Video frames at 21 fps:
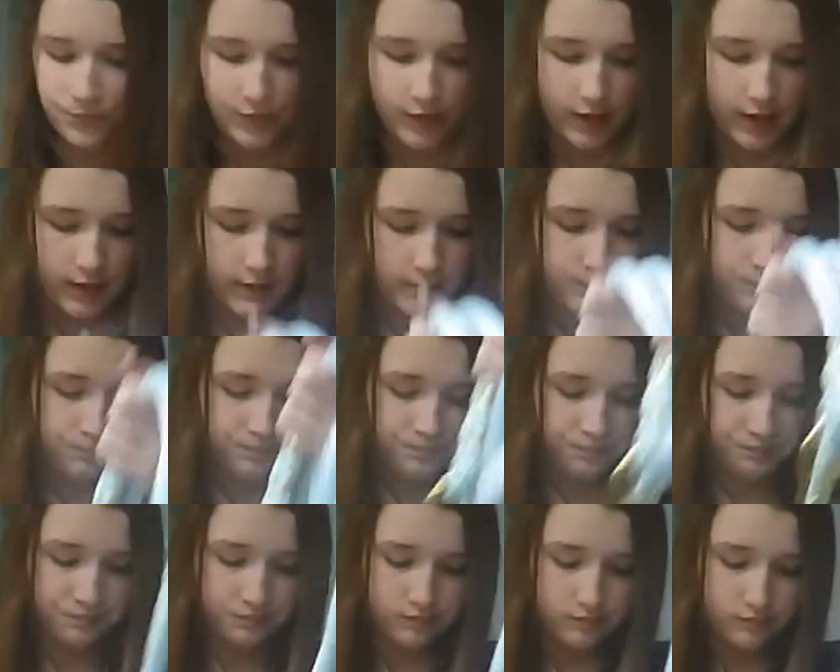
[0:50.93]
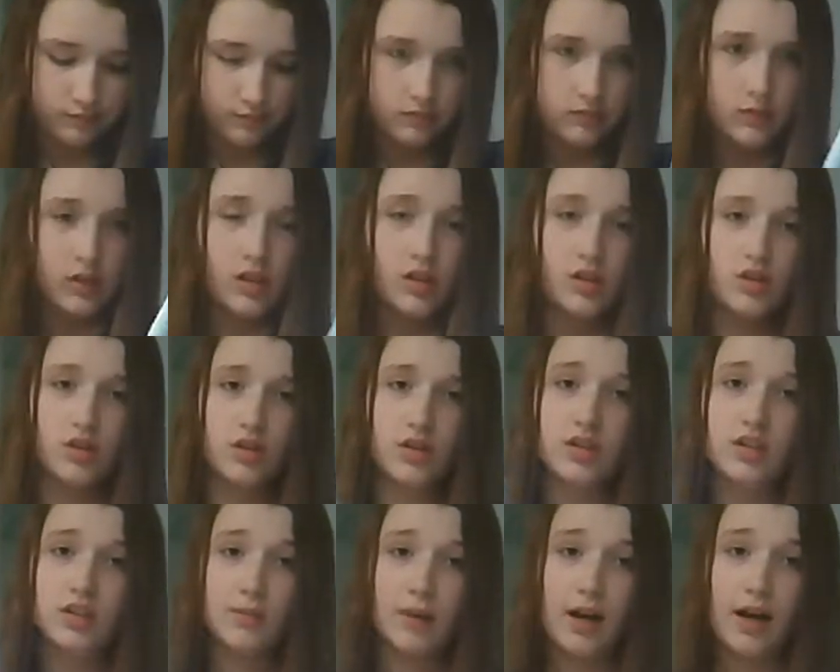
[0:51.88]
So
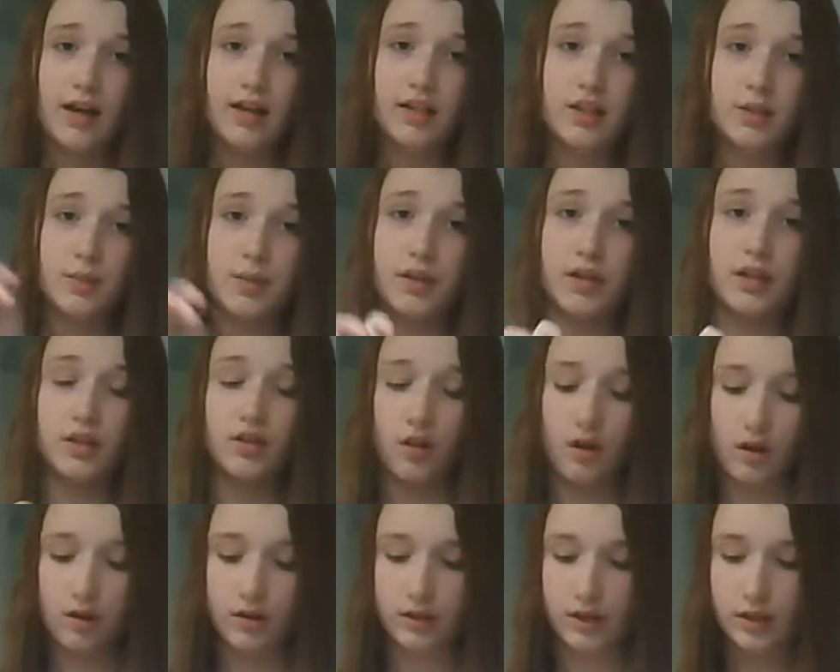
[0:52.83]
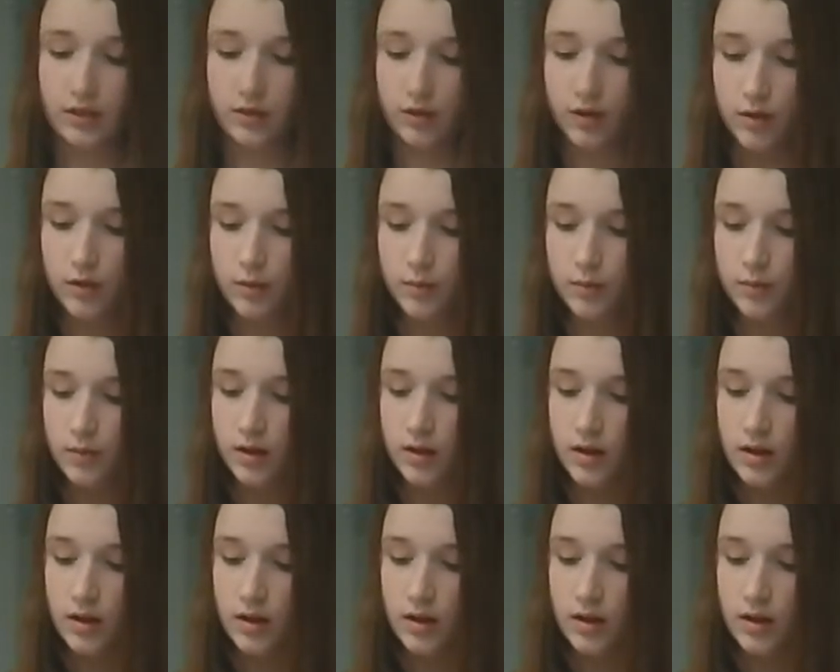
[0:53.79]
this is mine. It's a pretty long lead rope,